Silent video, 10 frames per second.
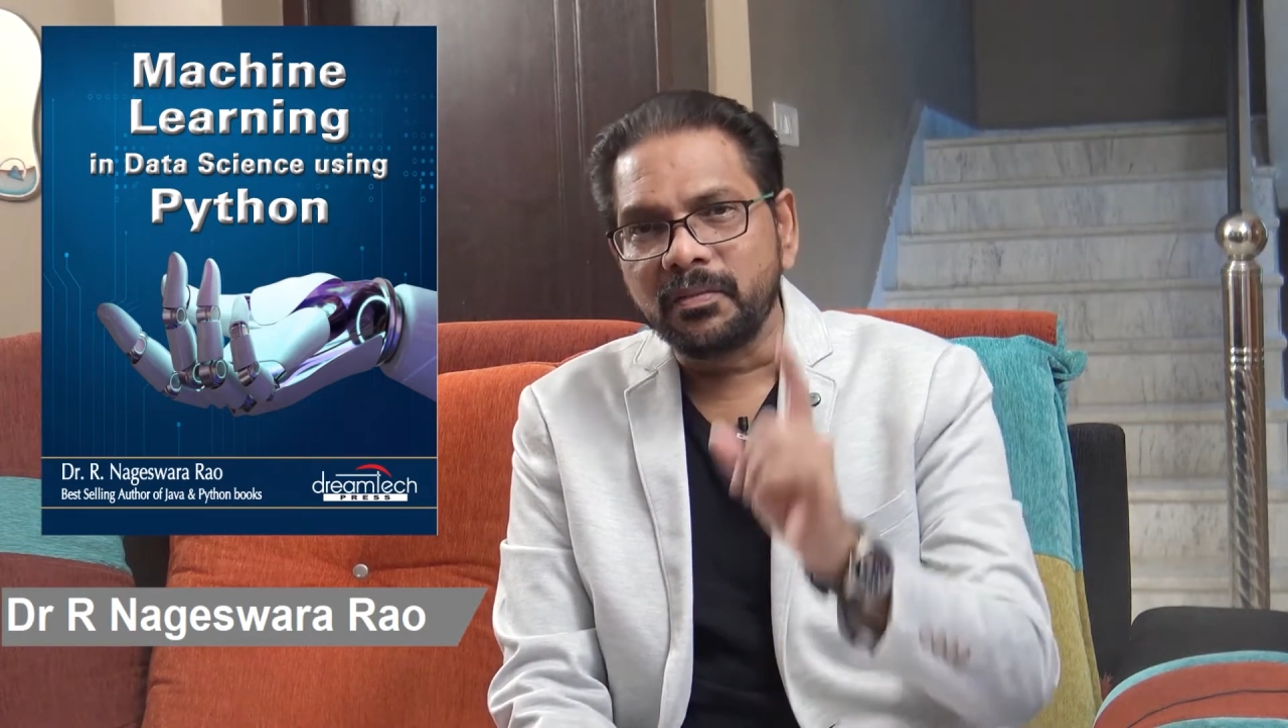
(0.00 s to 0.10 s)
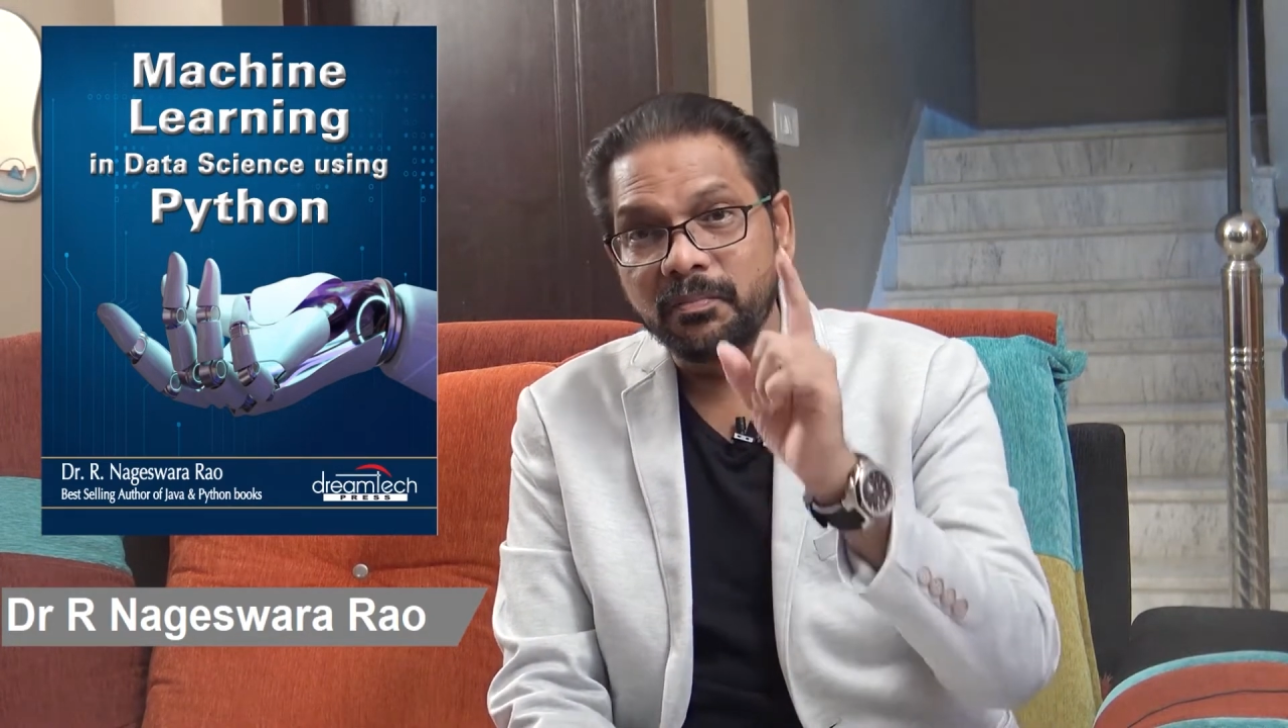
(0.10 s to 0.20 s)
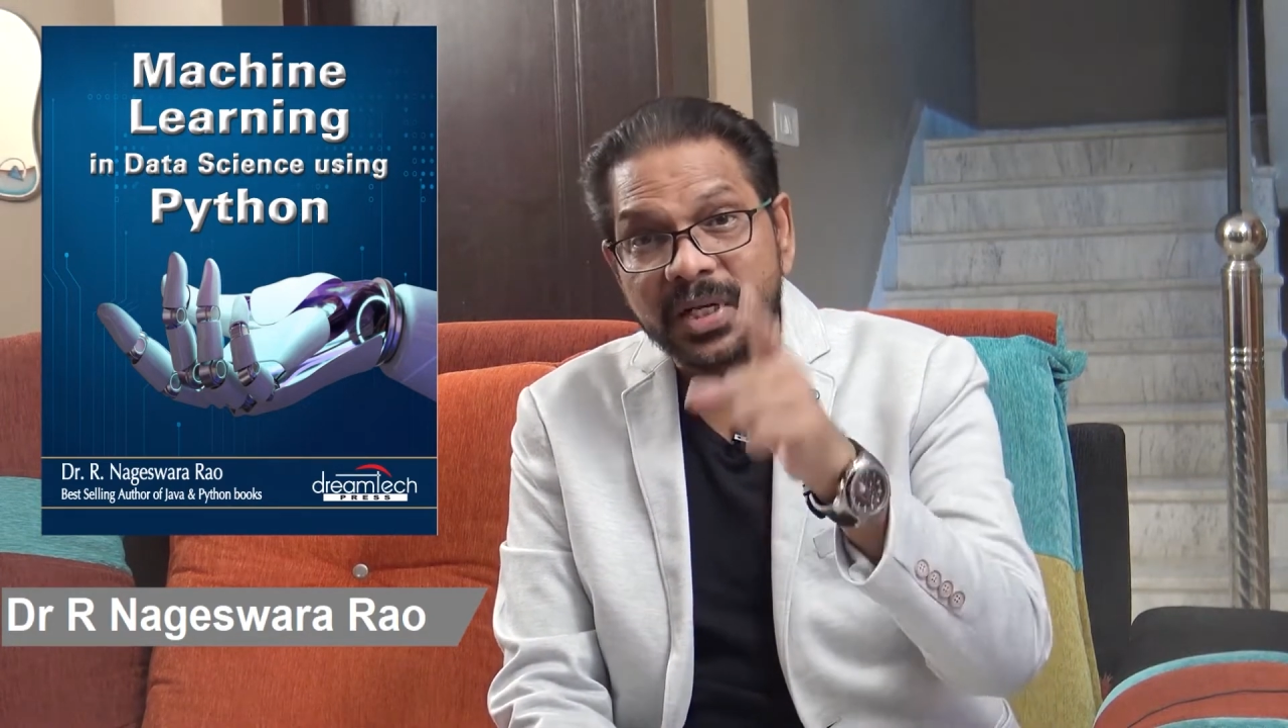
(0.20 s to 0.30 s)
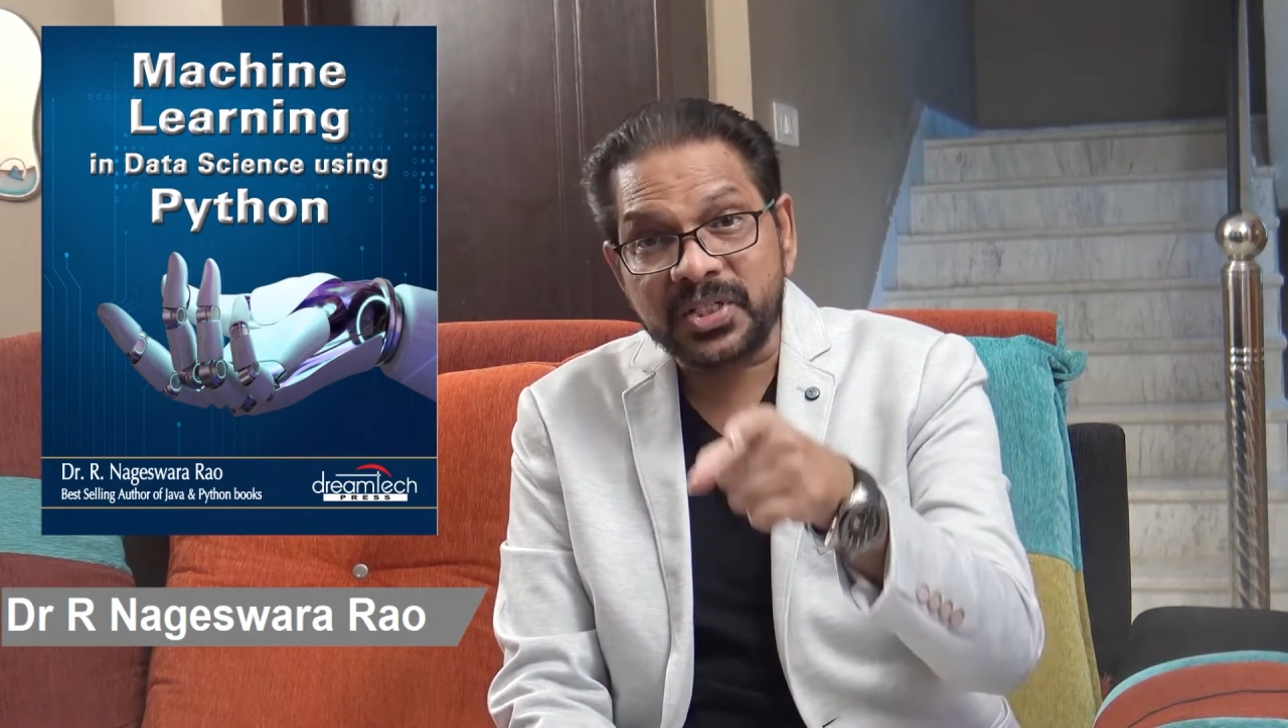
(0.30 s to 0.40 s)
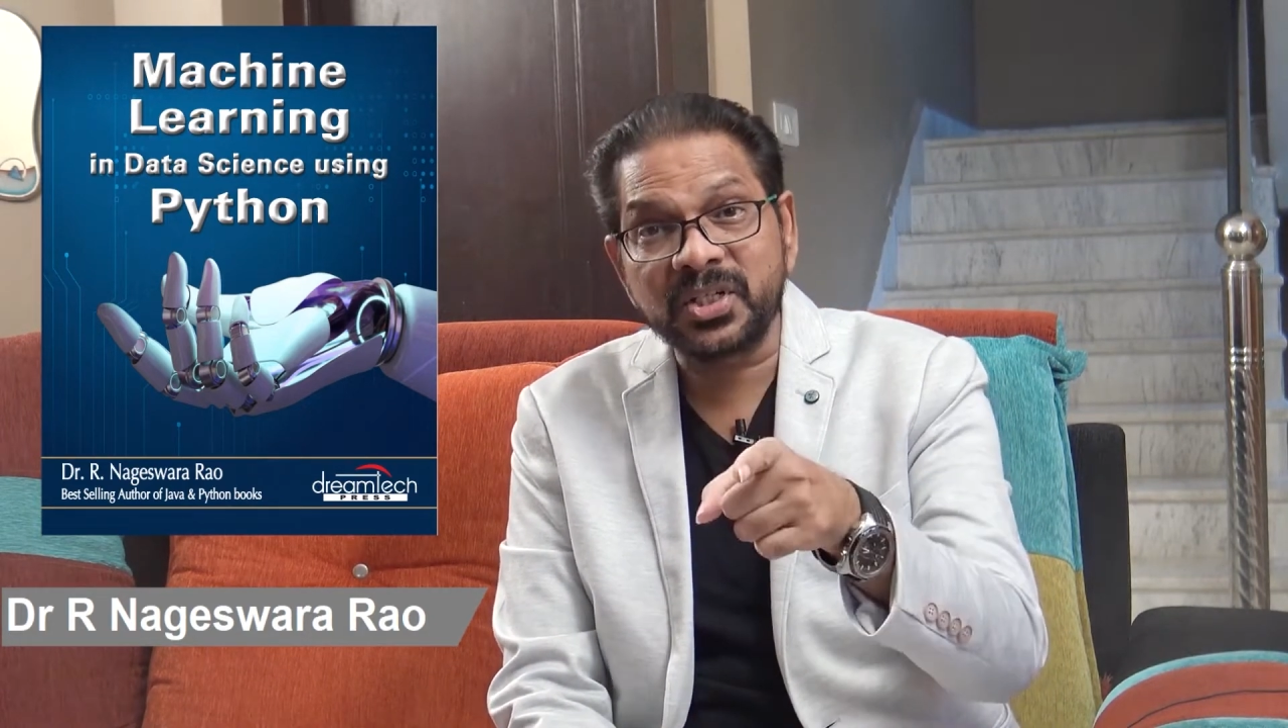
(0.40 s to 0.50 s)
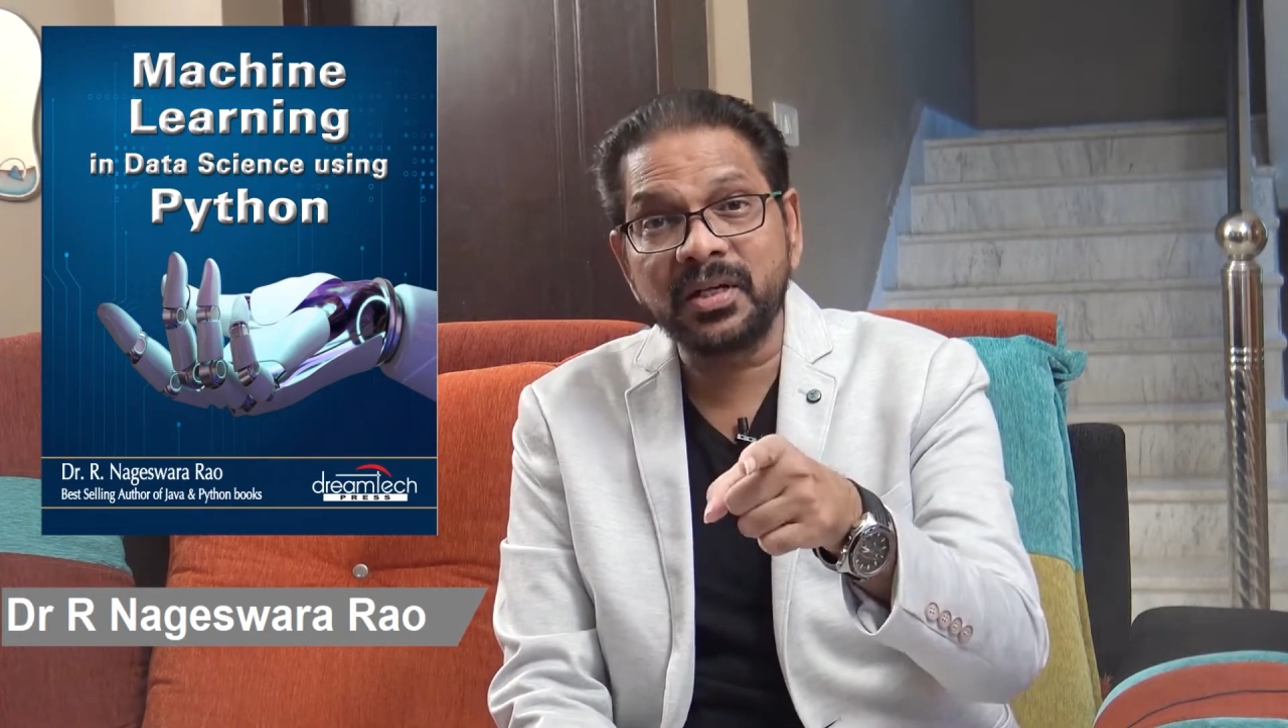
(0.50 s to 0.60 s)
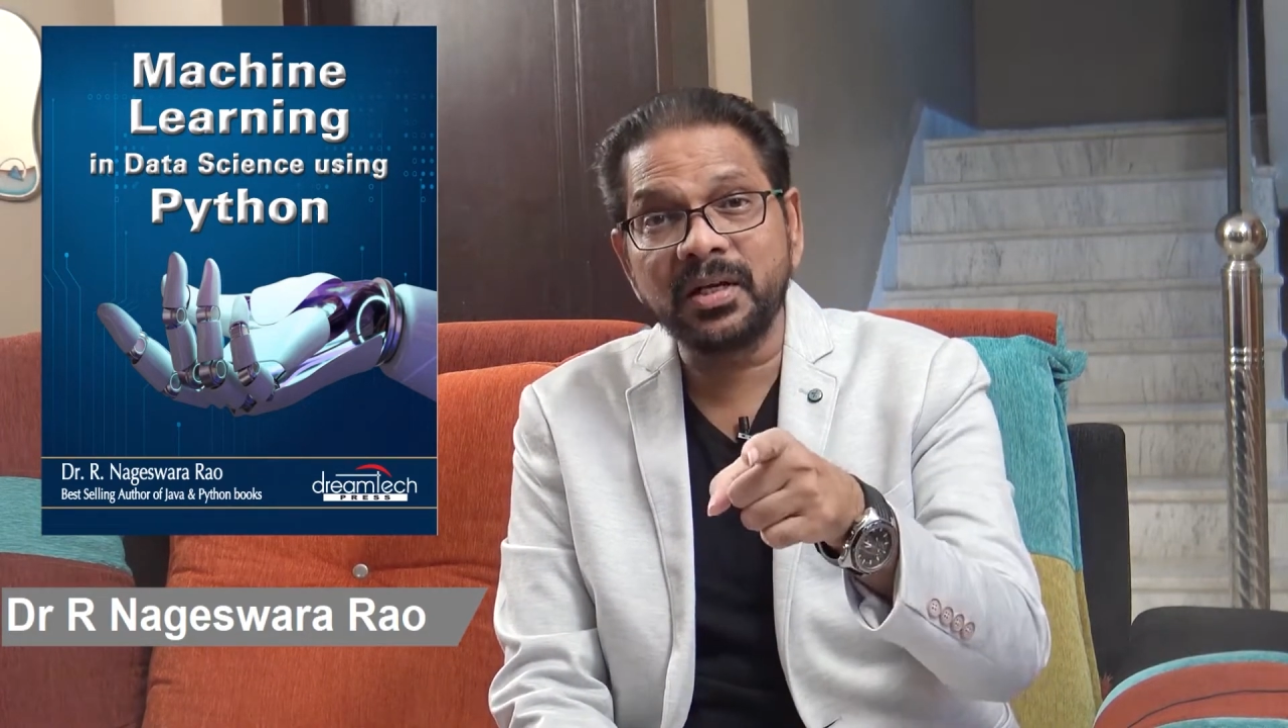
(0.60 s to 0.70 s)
machine